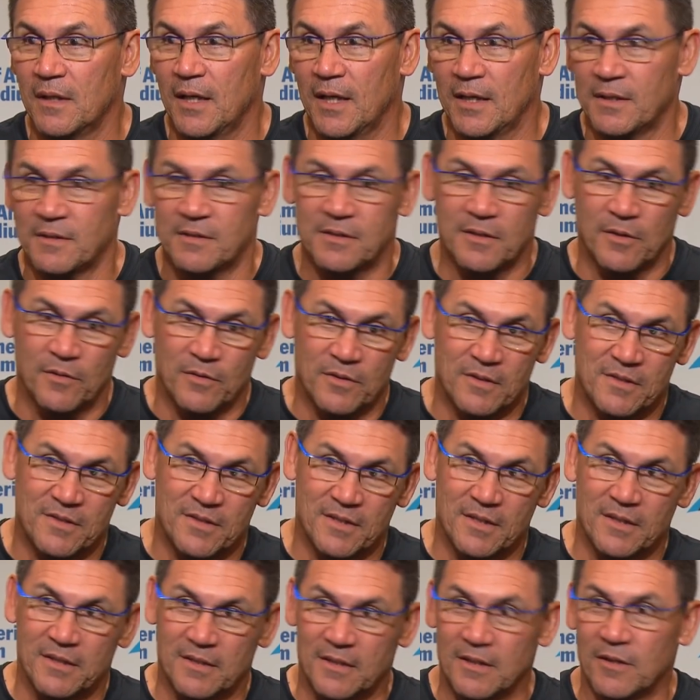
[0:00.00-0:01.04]
And so to
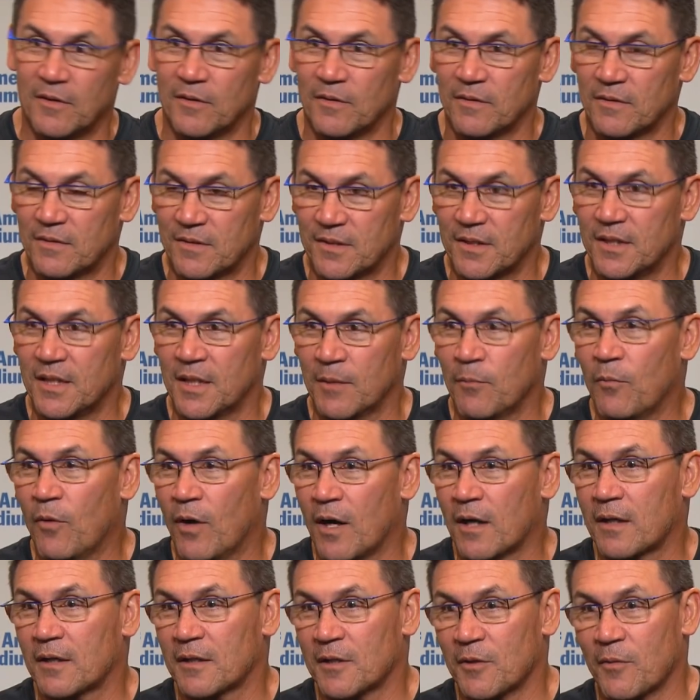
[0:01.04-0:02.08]
see him
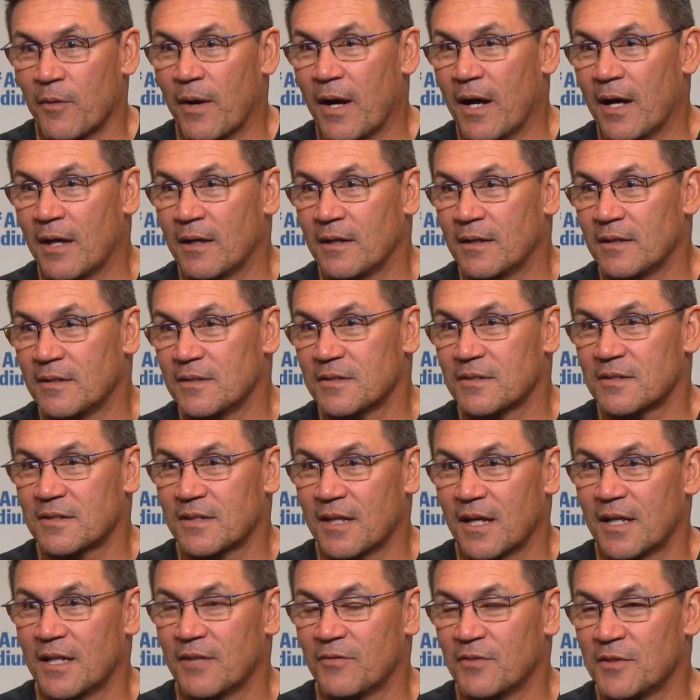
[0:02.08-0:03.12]
walking around and just
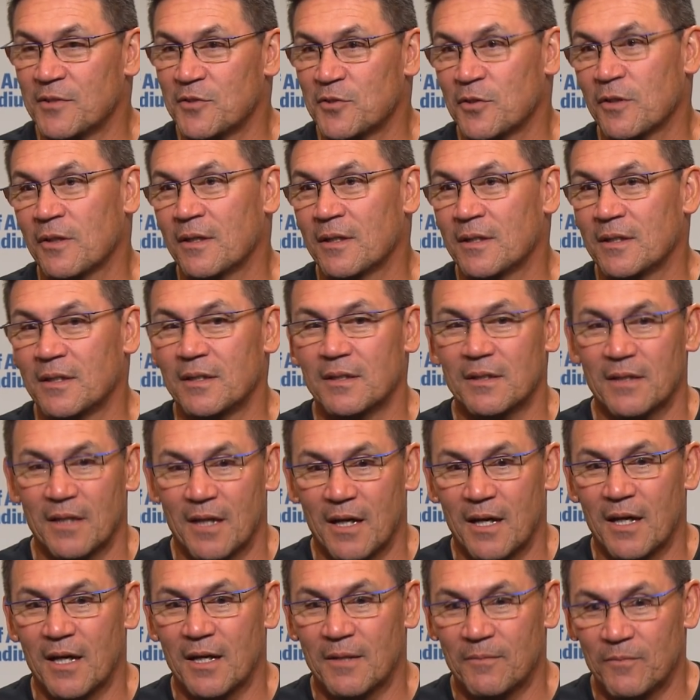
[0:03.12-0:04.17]
kind of enjoying it
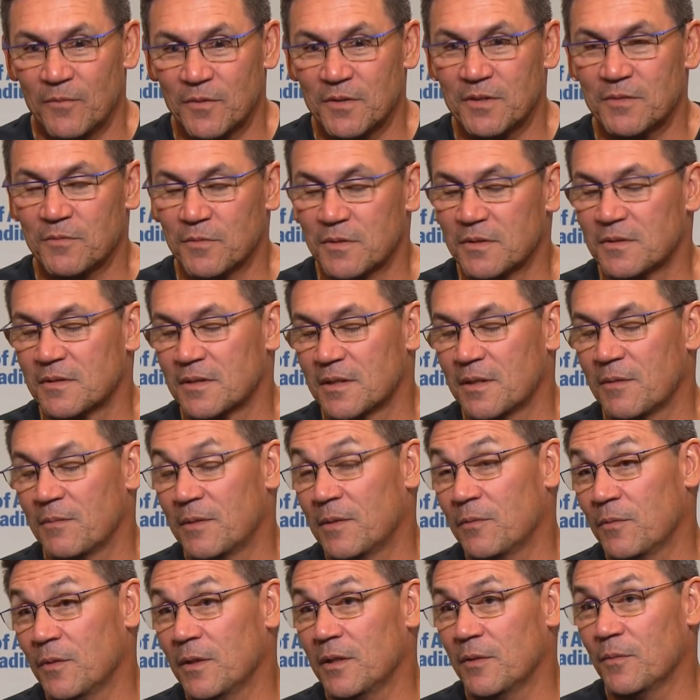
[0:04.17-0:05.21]
was I mean,
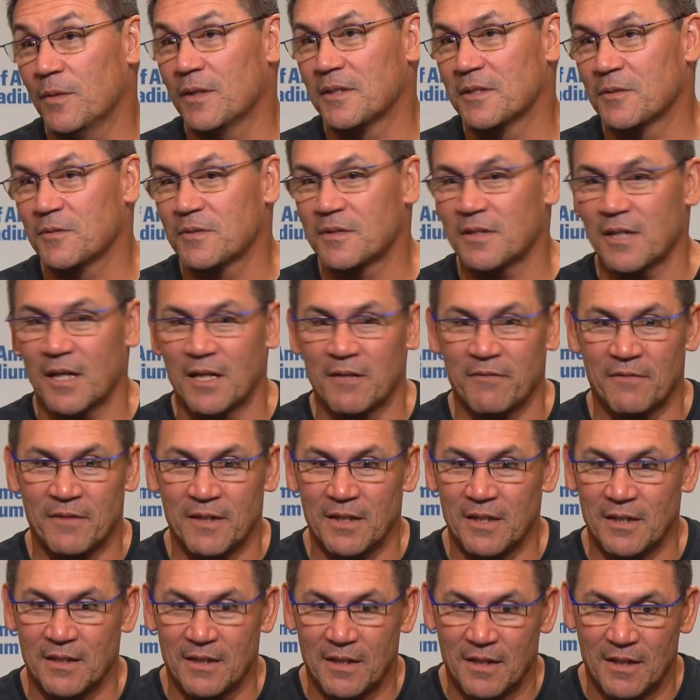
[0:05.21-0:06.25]
it really was. It was kind of
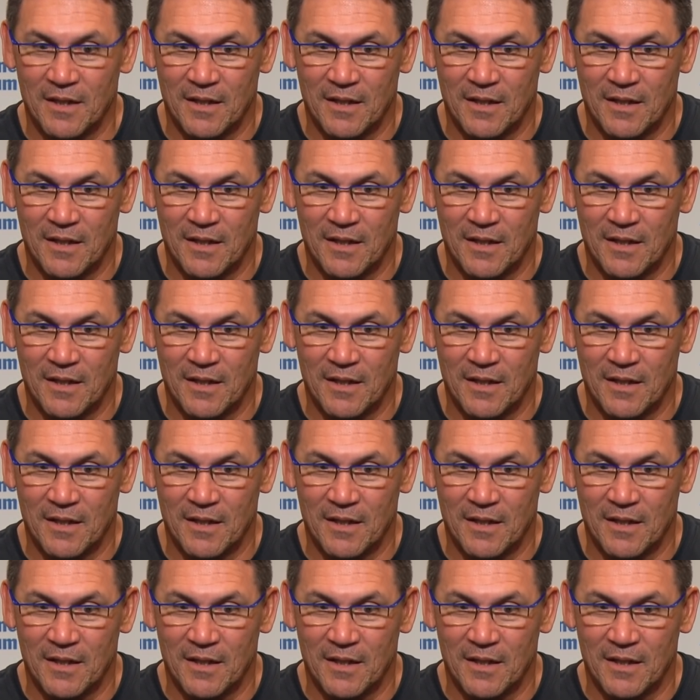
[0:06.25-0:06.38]
neat